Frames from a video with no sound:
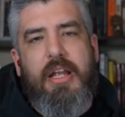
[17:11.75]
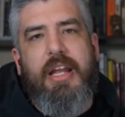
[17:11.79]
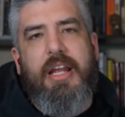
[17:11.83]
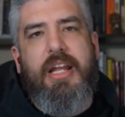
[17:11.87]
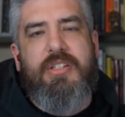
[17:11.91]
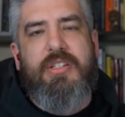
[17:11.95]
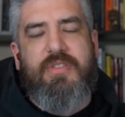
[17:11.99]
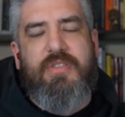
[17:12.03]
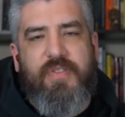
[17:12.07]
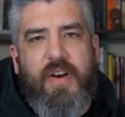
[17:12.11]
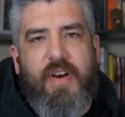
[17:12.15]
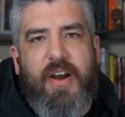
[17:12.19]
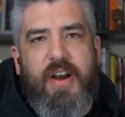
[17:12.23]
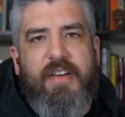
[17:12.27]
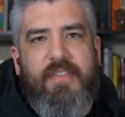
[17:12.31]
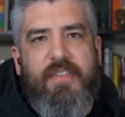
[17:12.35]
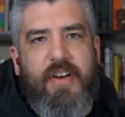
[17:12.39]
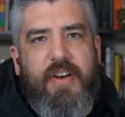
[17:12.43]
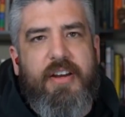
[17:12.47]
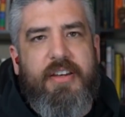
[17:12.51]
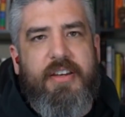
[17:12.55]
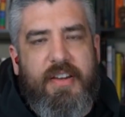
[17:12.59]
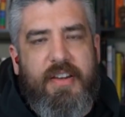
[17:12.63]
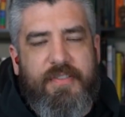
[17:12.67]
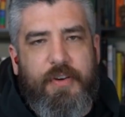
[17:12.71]
it's very
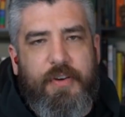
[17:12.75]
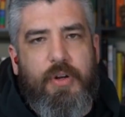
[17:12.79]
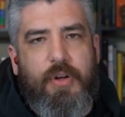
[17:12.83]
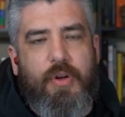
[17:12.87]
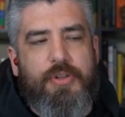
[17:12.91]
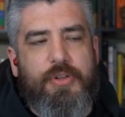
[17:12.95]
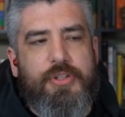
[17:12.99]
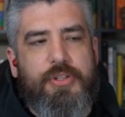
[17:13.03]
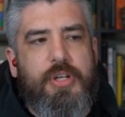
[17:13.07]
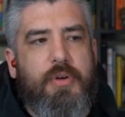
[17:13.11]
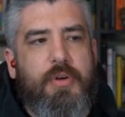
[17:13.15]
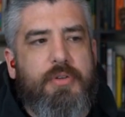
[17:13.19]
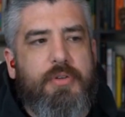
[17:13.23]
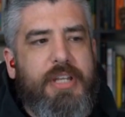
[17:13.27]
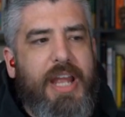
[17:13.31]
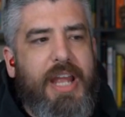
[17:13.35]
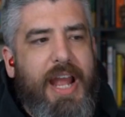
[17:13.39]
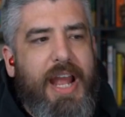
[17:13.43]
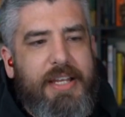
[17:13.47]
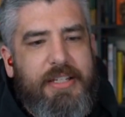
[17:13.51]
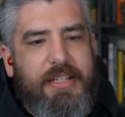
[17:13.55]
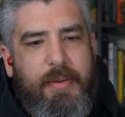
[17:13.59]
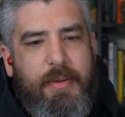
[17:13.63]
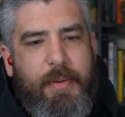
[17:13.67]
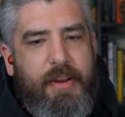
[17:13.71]
very difficult so to
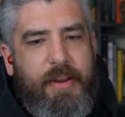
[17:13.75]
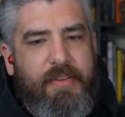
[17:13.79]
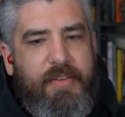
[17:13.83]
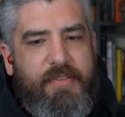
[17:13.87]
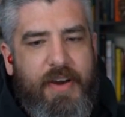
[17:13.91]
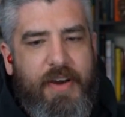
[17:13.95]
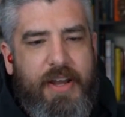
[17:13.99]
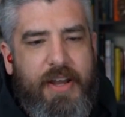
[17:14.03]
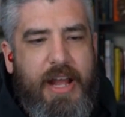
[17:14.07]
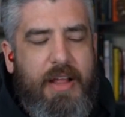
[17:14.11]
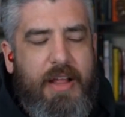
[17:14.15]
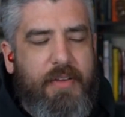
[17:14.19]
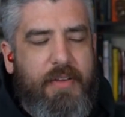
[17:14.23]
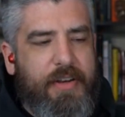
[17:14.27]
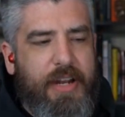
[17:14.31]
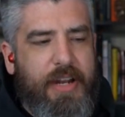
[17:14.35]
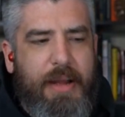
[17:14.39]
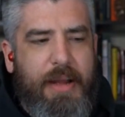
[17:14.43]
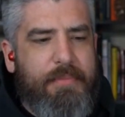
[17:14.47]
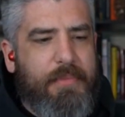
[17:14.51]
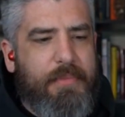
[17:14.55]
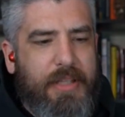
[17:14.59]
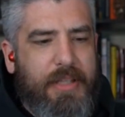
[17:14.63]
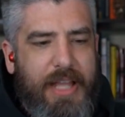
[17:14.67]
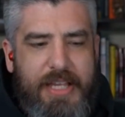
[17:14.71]
ask about fight island
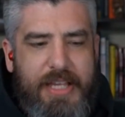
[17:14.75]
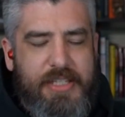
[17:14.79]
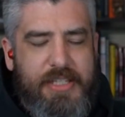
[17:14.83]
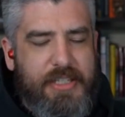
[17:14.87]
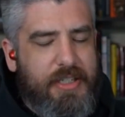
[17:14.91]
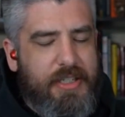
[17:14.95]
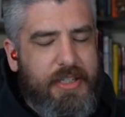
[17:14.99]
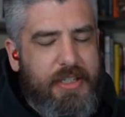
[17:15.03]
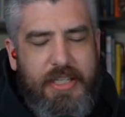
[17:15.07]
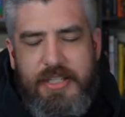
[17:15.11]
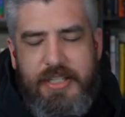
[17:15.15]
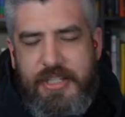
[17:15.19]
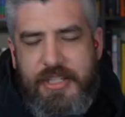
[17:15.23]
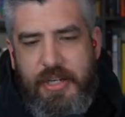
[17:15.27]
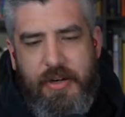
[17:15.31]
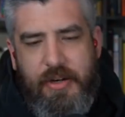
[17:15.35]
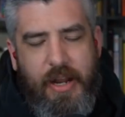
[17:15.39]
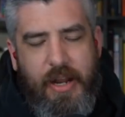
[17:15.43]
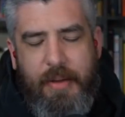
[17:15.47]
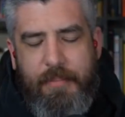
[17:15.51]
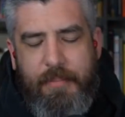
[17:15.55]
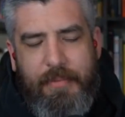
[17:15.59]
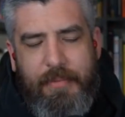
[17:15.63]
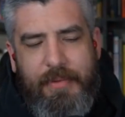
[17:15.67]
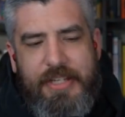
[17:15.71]
i'm less consider
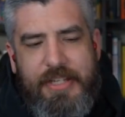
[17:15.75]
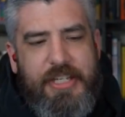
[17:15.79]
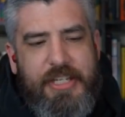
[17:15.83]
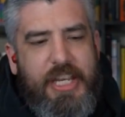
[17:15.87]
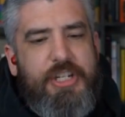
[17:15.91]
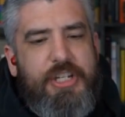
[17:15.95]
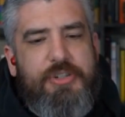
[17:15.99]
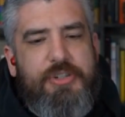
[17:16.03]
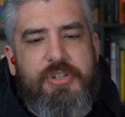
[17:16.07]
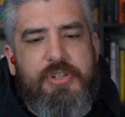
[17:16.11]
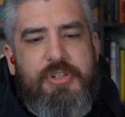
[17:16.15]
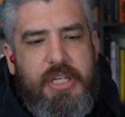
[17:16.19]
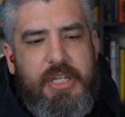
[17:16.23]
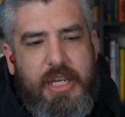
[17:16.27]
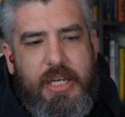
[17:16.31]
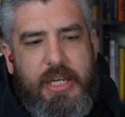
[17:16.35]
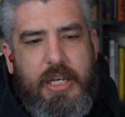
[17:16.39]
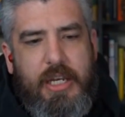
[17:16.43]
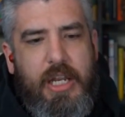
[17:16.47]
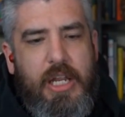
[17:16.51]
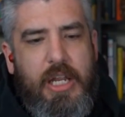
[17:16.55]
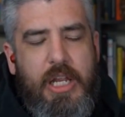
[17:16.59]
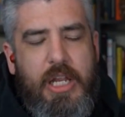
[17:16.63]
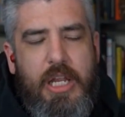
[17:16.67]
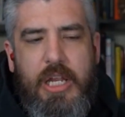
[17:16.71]
i'm less
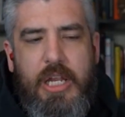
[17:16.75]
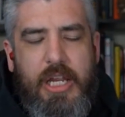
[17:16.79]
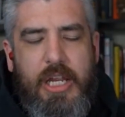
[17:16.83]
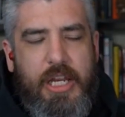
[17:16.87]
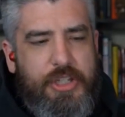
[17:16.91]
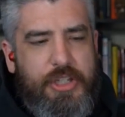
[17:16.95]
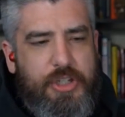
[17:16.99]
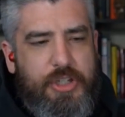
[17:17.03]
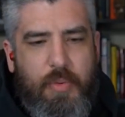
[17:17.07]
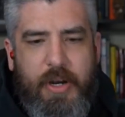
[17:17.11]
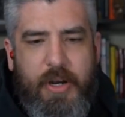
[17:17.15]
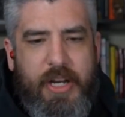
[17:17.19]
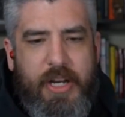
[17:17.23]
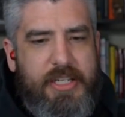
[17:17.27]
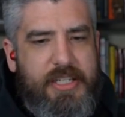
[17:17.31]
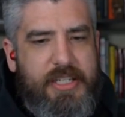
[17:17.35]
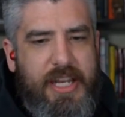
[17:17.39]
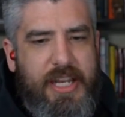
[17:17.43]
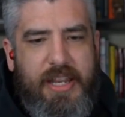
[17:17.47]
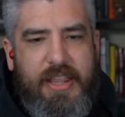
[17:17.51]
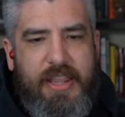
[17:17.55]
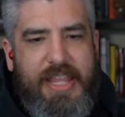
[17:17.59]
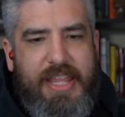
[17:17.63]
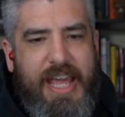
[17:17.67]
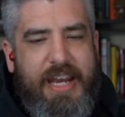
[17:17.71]
interested in to what
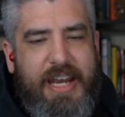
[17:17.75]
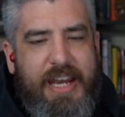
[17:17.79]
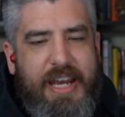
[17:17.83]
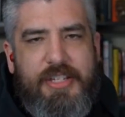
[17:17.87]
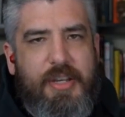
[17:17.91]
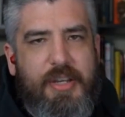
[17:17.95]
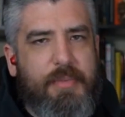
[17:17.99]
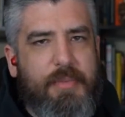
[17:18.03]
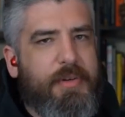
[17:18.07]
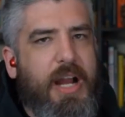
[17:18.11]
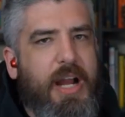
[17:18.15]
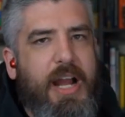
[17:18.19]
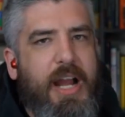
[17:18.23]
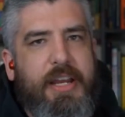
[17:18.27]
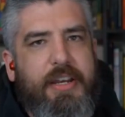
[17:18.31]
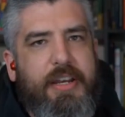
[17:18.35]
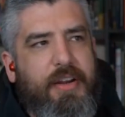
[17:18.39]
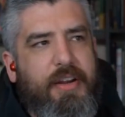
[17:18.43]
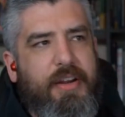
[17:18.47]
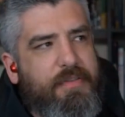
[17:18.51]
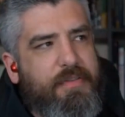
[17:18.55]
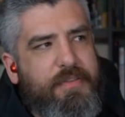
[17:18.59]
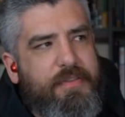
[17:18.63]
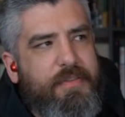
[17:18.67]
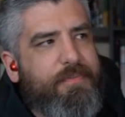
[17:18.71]
extent that is some kind
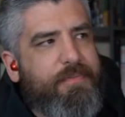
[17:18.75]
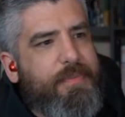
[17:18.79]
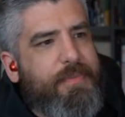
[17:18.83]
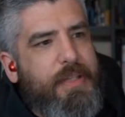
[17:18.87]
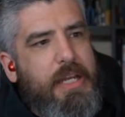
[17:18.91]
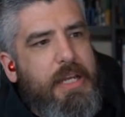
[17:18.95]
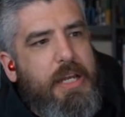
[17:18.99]
of